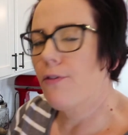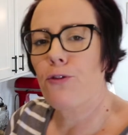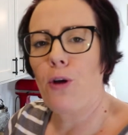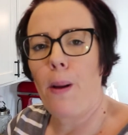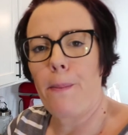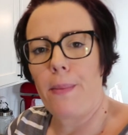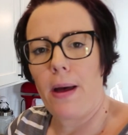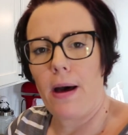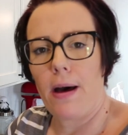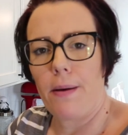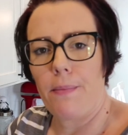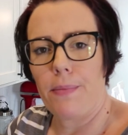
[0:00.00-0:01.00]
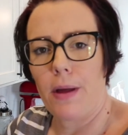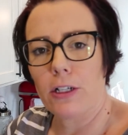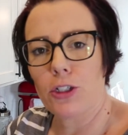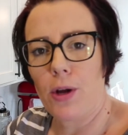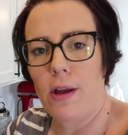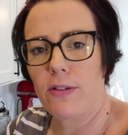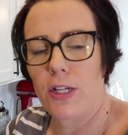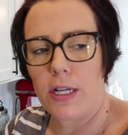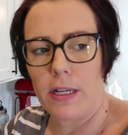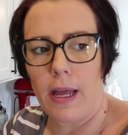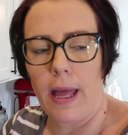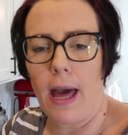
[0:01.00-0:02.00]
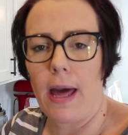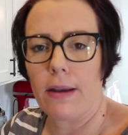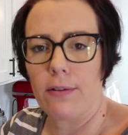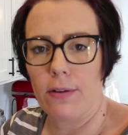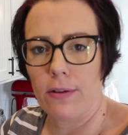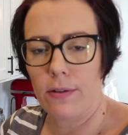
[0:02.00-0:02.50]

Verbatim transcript: from a tray of chicken I had